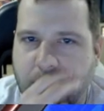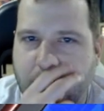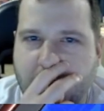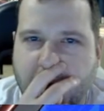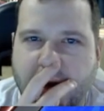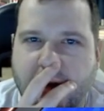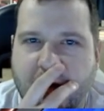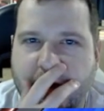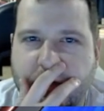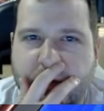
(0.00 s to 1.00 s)
Did they
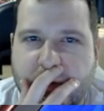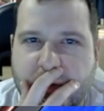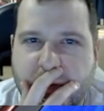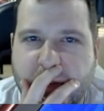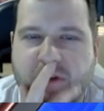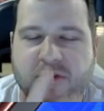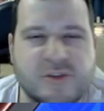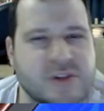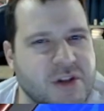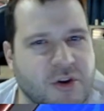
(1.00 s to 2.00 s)
already
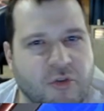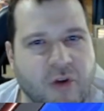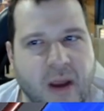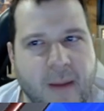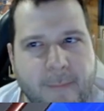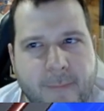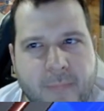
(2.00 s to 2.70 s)
retreat the Cram?